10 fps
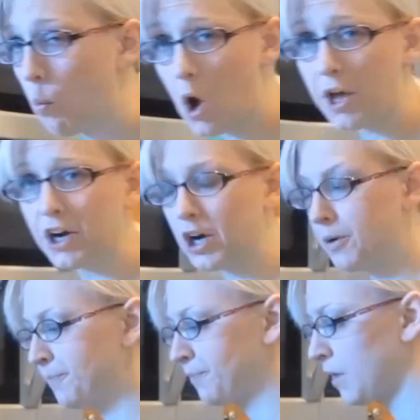
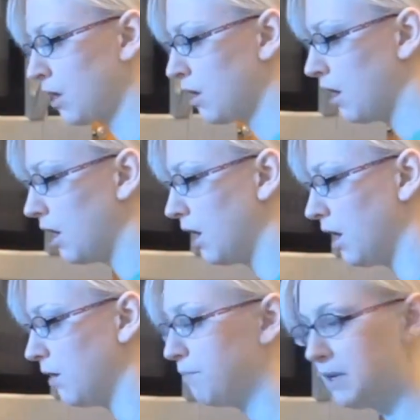water,
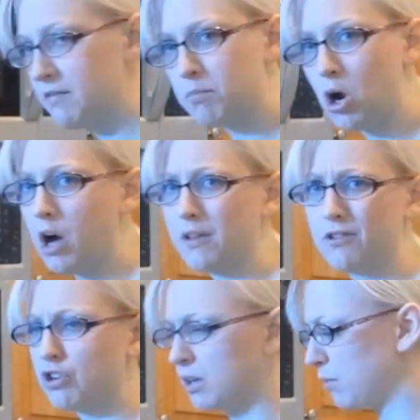beef
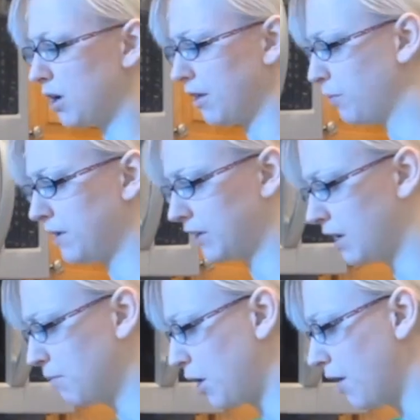broth, chicken broth, whatever
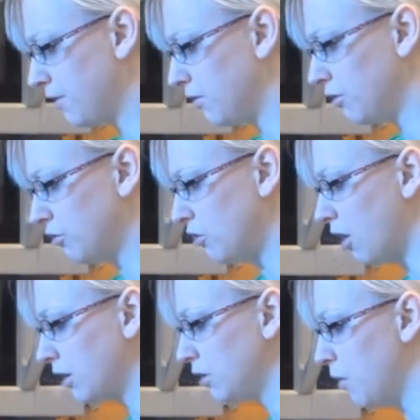kind of broth or
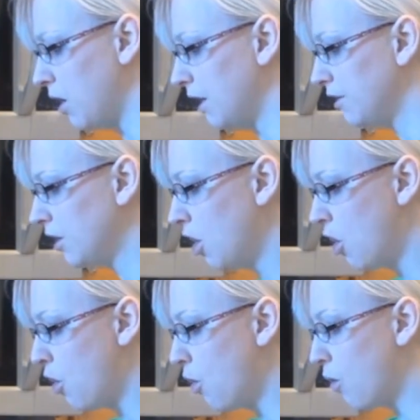stock you want,
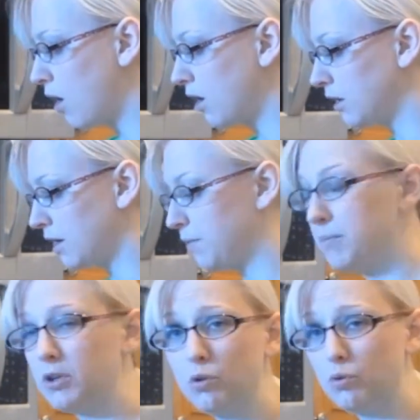or a lot of
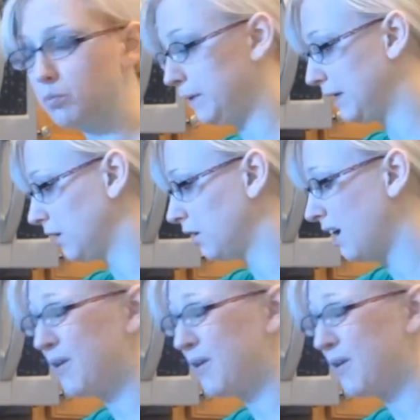people use beer.